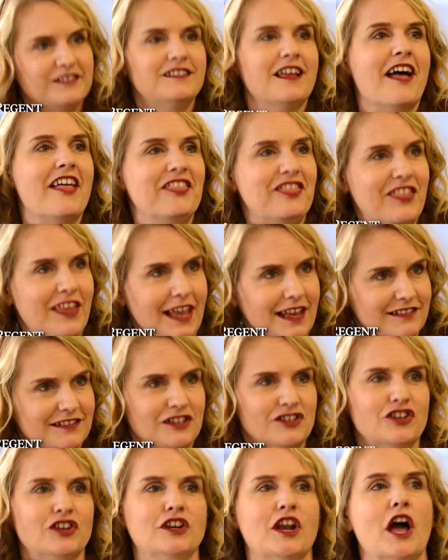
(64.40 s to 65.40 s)
done things
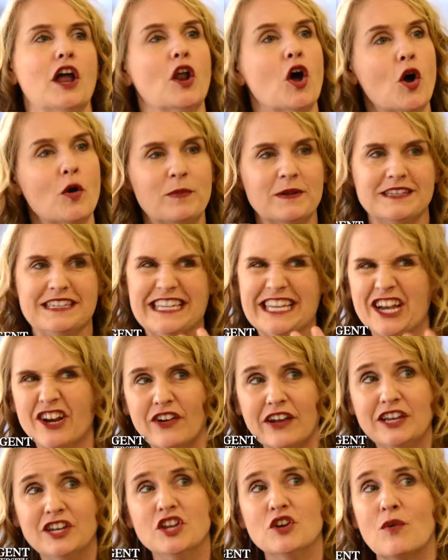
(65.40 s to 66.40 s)
and you're not open to
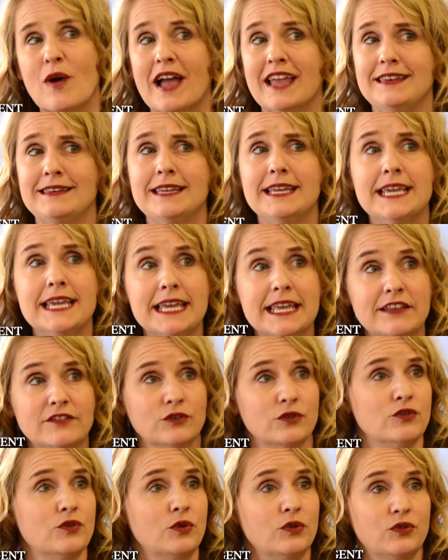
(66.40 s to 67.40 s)
hearing new
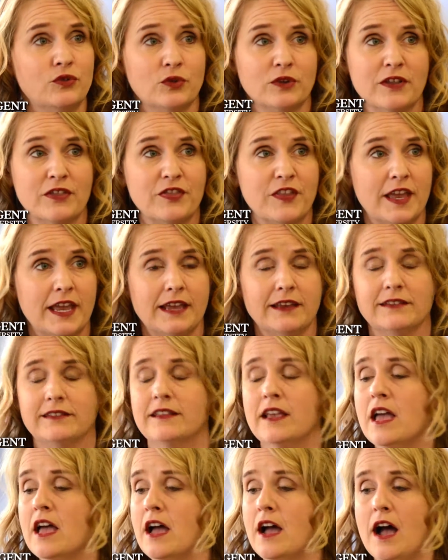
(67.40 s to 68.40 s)
ideas or those sort of
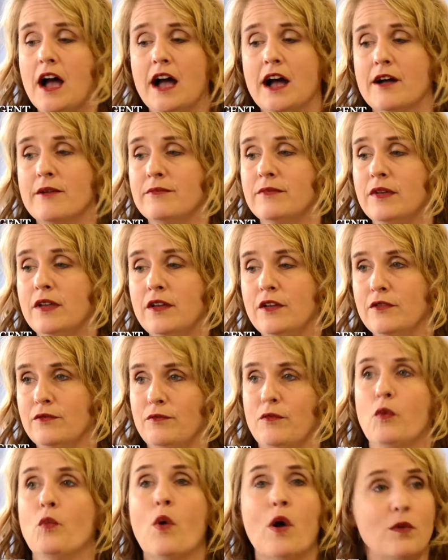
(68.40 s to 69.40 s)
things,
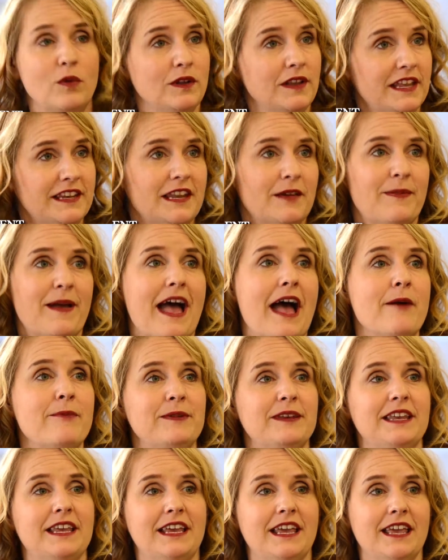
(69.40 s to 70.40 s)
what will end up
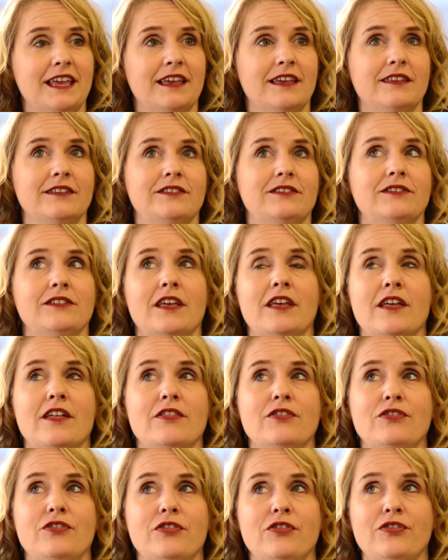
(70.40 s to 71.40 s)
happening is
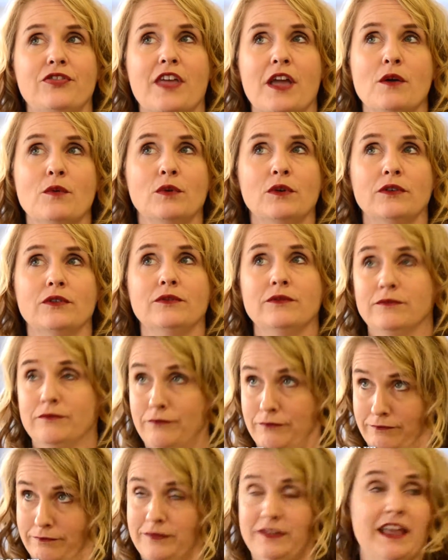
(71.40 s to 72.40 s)
they will
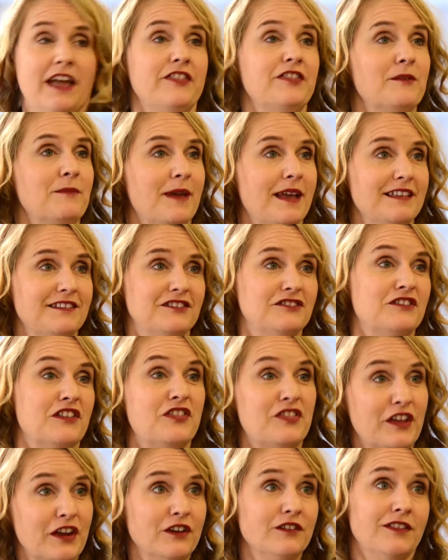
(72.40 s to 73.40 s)
get the message
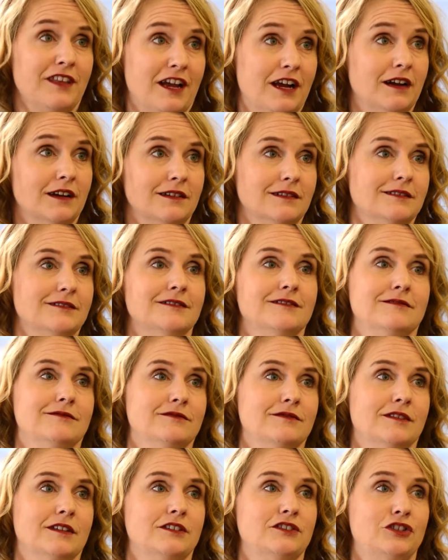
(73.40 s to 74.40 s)
that they're there
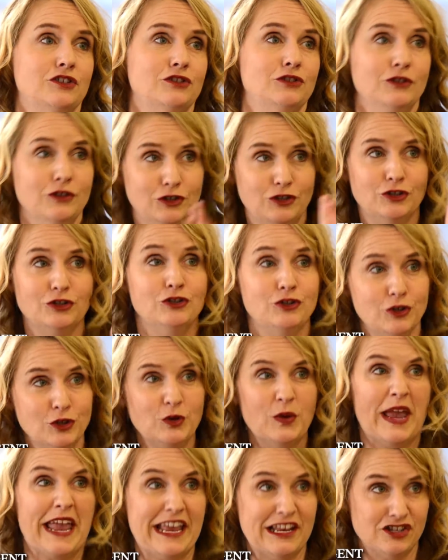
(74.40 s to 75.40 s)
to
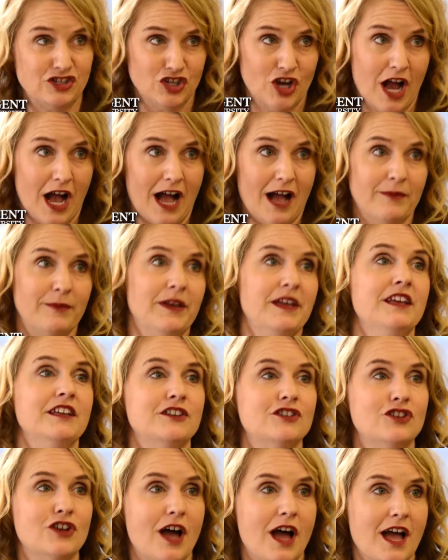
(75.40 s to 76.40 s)
do a job,
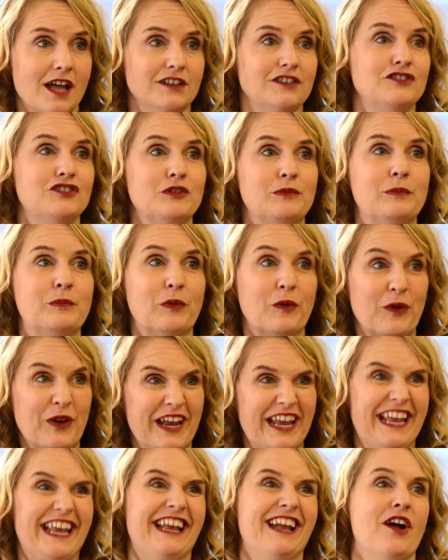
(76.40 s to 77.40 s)
not to
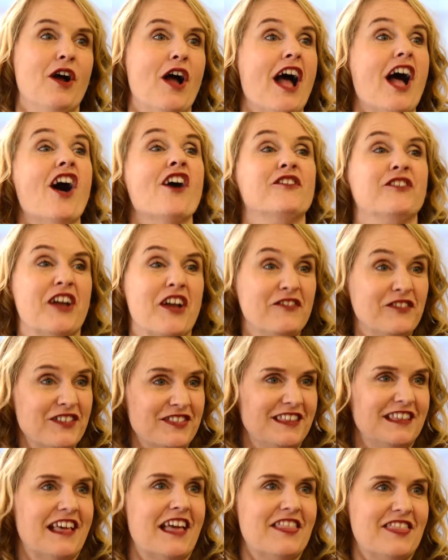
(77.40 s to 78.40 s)
bring
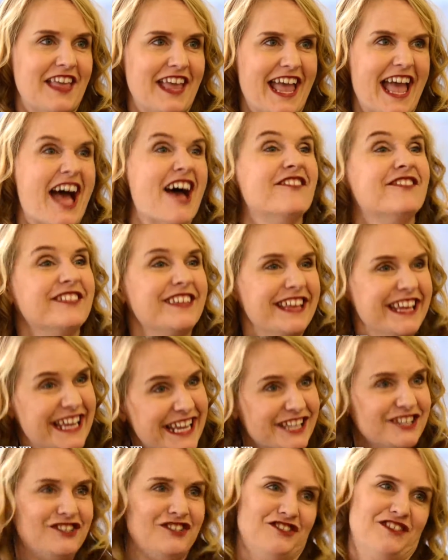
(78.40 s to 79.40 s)
everything that they have
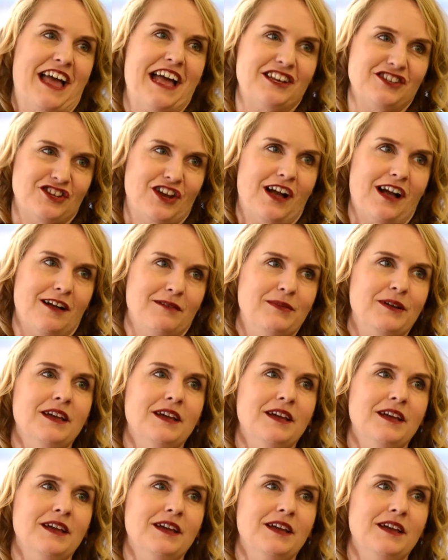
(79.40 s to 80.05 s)
into that job.